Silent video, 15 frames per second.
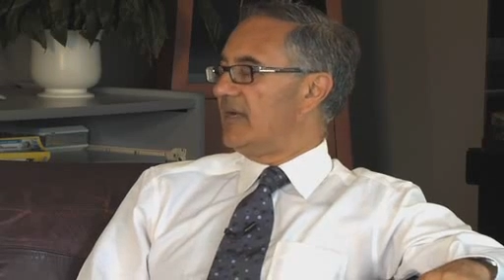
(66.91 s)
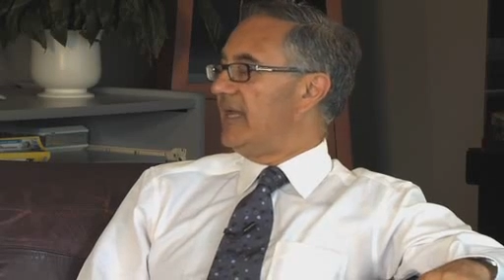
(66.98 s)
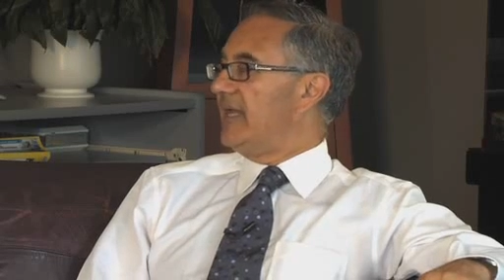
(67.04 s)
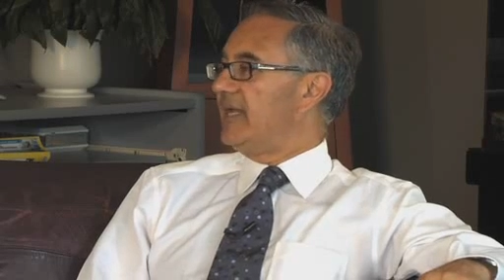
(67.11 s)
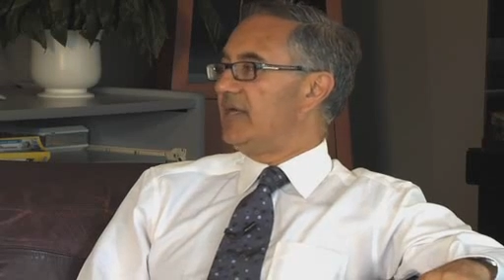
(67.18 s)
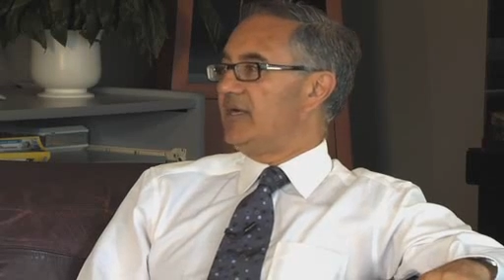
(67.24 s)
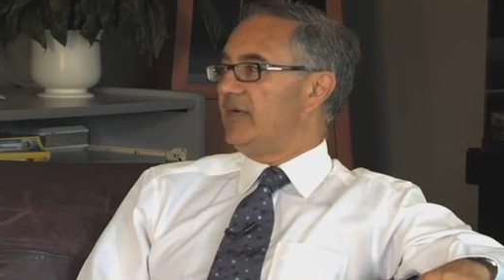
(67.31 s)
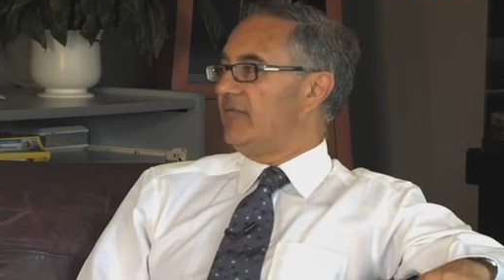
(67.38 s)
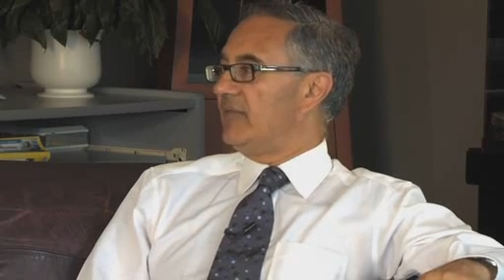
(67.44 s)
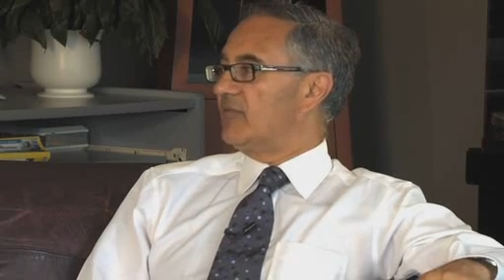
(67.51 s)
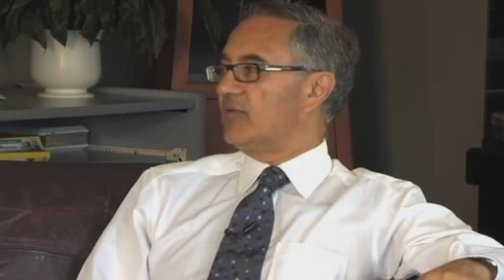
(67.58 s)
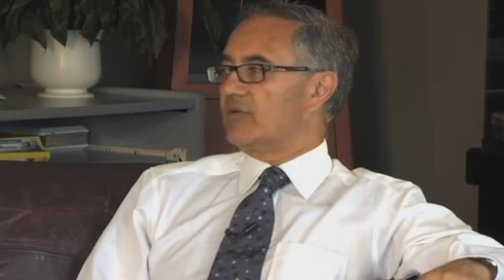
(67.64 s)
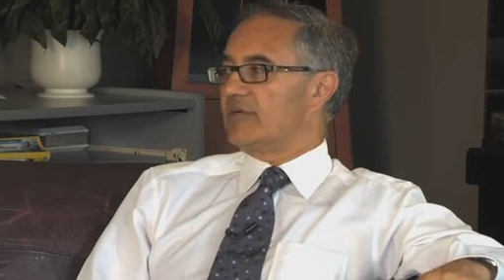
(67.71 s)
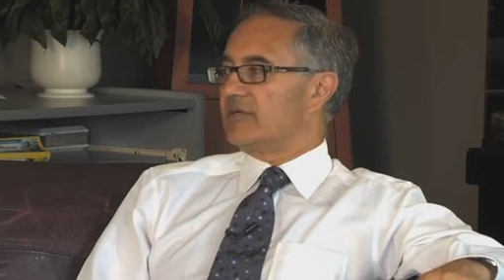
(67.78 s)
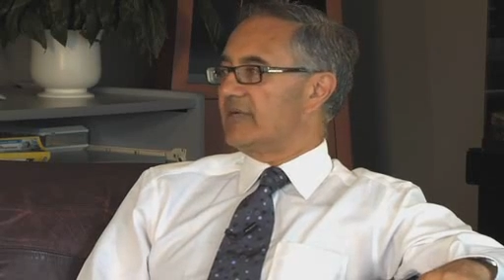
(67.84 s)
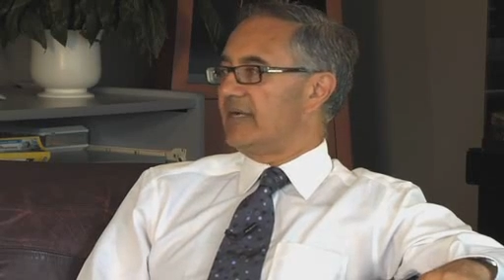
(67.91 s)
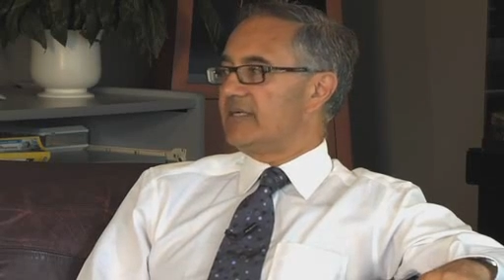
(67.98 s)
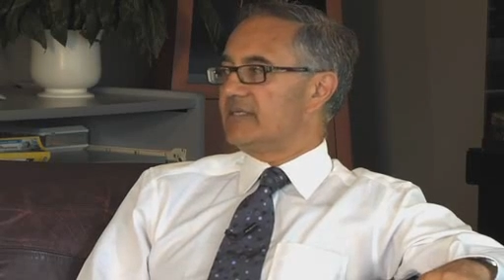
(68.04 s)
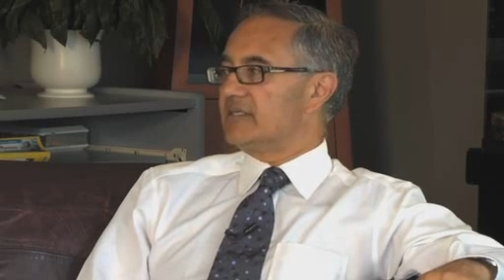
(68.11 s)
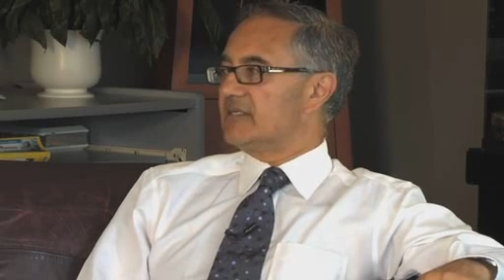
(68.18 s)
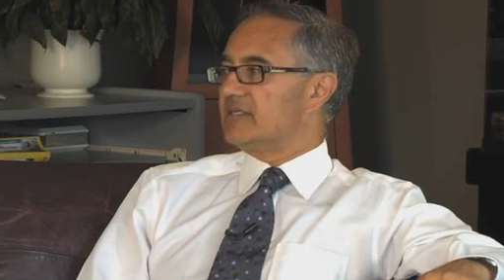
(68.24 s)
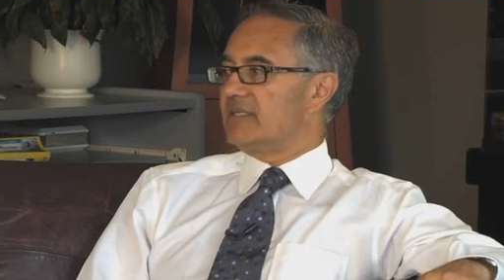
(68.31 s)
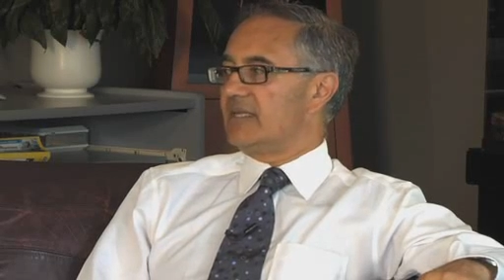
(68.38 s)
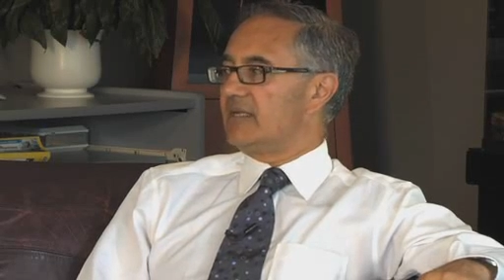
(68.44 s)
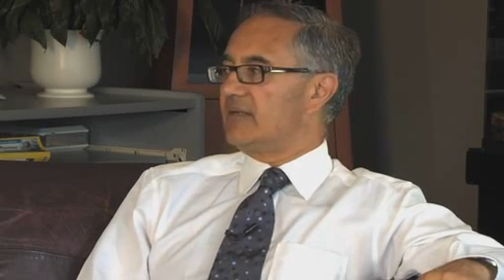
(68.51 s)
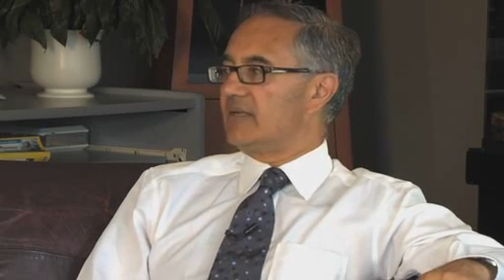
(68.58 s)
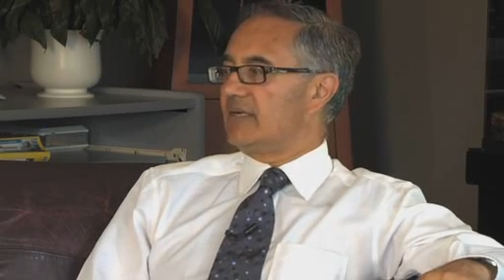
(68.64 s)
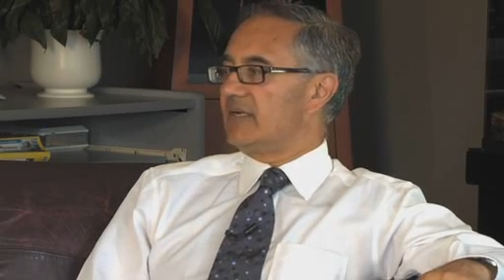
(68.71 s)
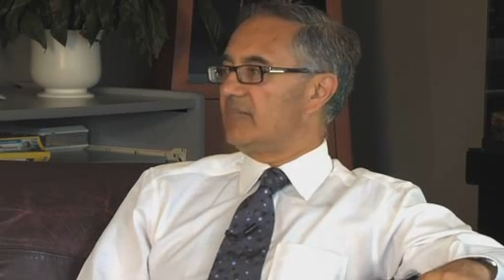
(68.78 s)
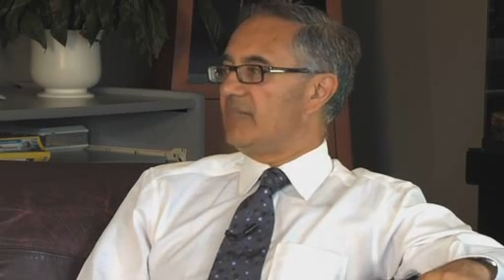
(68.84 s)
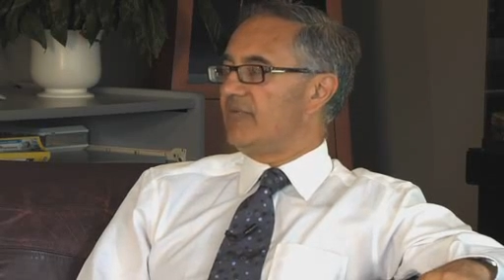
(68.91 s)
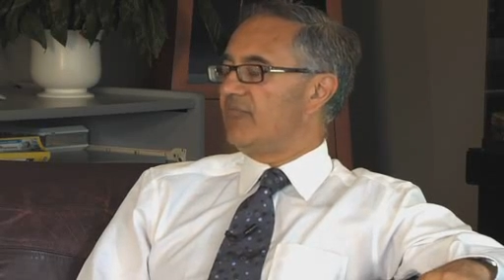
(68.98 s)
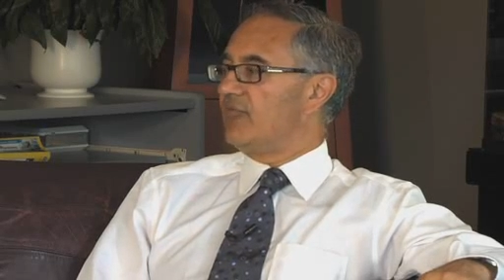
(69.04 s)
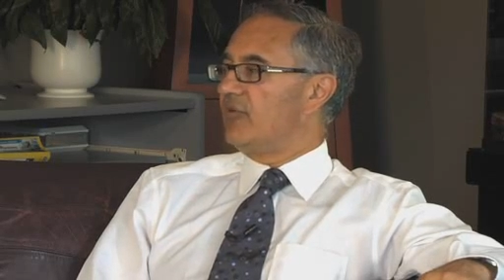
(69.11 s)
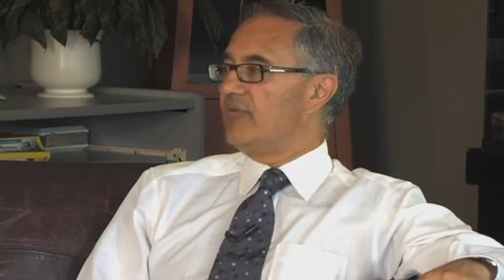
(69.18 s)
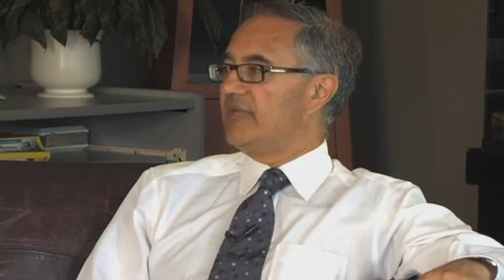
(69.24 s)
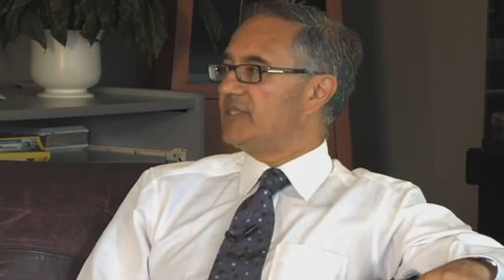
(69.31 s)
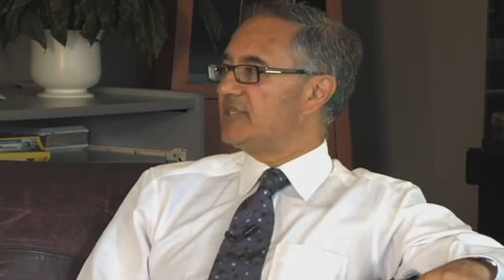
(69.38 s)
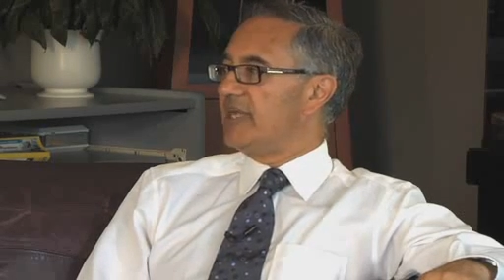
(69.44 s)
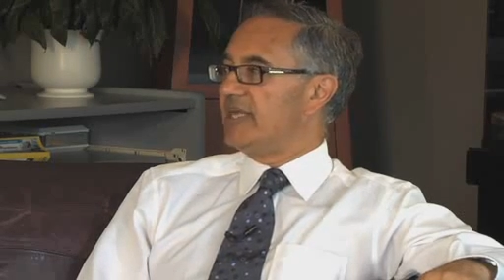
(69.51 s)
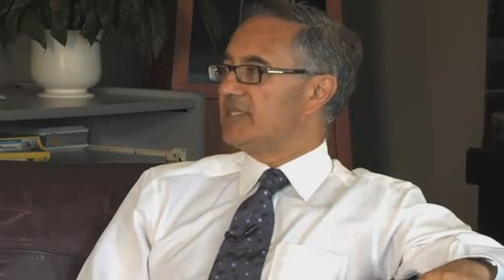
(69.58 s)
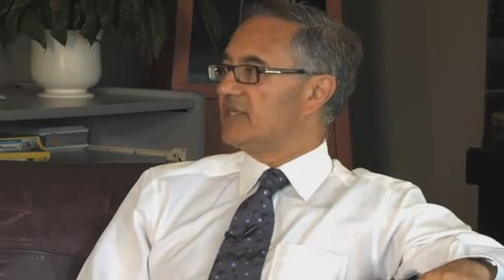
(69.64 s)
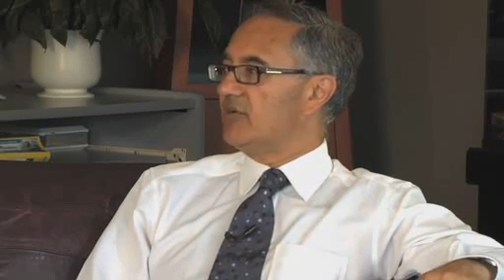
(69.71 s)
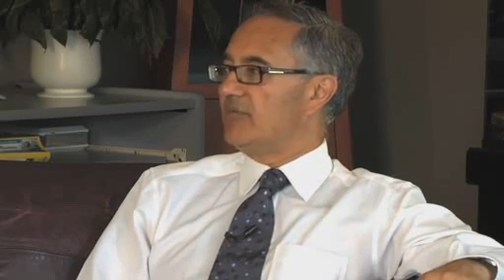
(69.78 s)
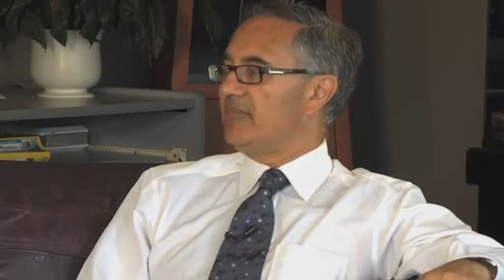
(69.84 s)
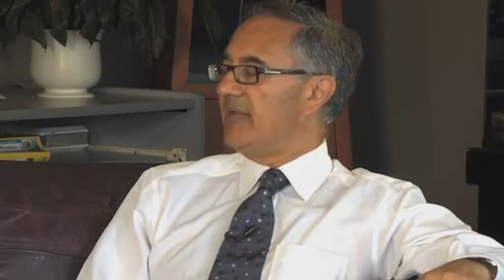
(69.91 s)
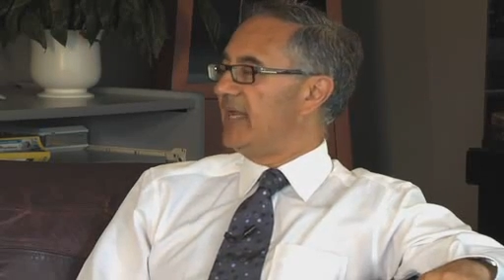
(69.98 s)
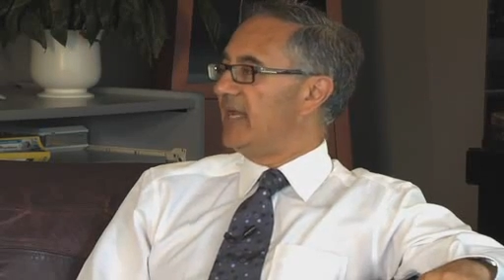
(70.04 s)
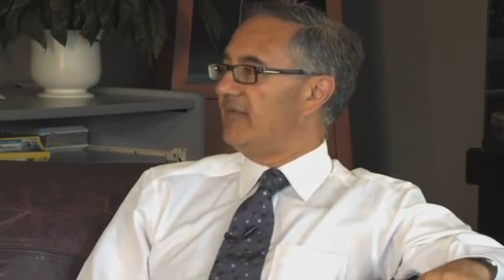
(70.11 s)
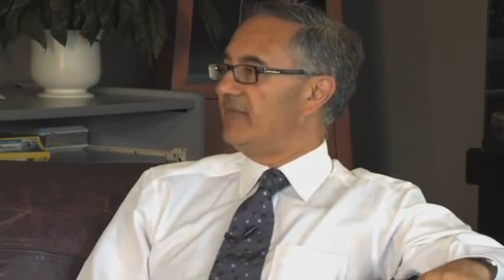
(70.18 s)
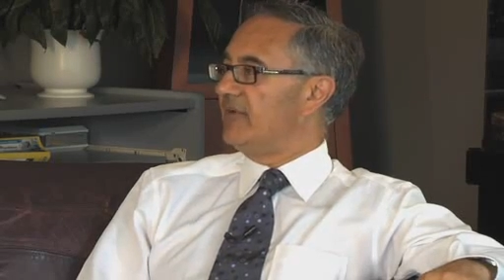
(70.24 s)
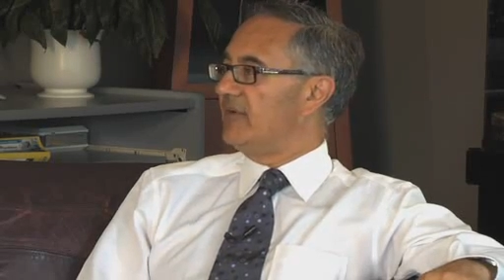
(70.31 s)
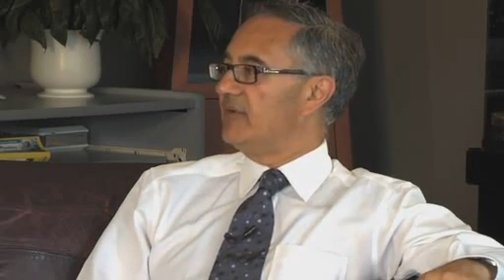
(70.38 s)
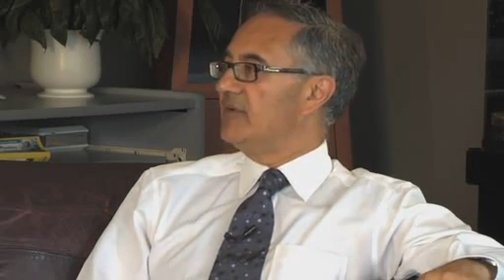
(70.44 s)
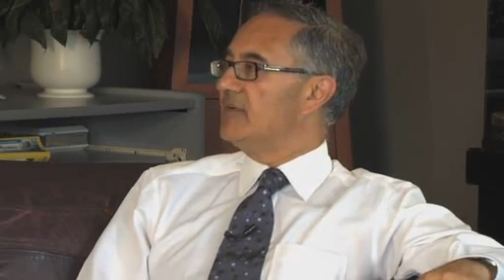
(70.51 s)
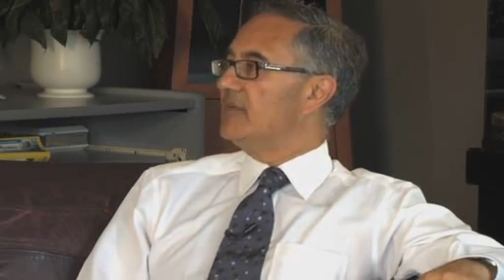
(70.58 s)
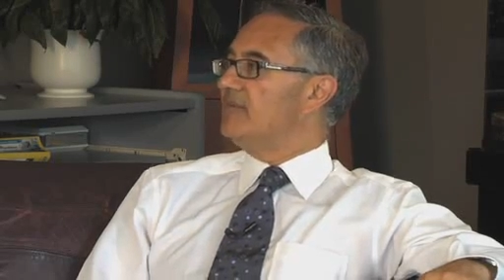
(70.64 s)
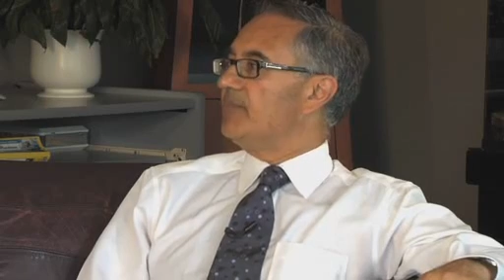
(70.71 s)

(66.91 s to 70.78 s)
And I agree with Dr. Titus that before we change our behavior,